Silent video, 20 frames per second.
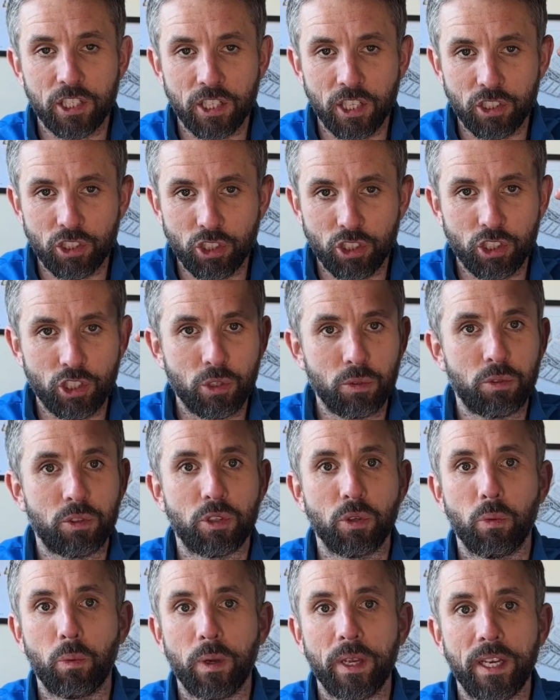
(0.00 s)
They're just used
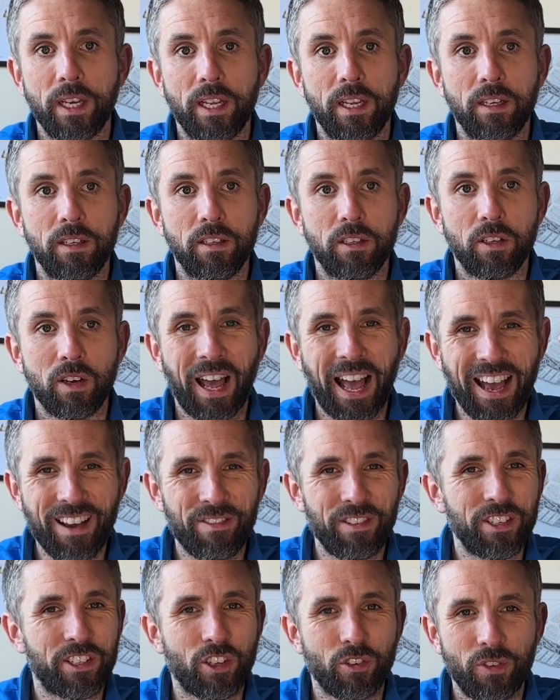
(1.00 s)
to winning, not
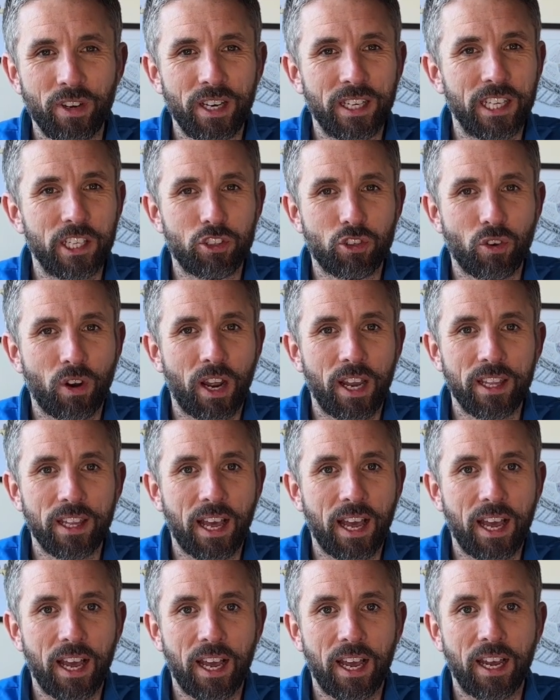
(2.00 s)
having to really try
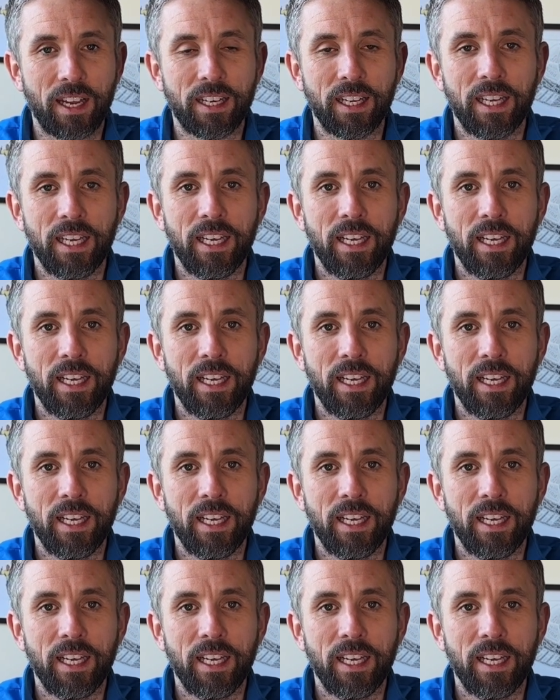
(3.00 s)
that hard.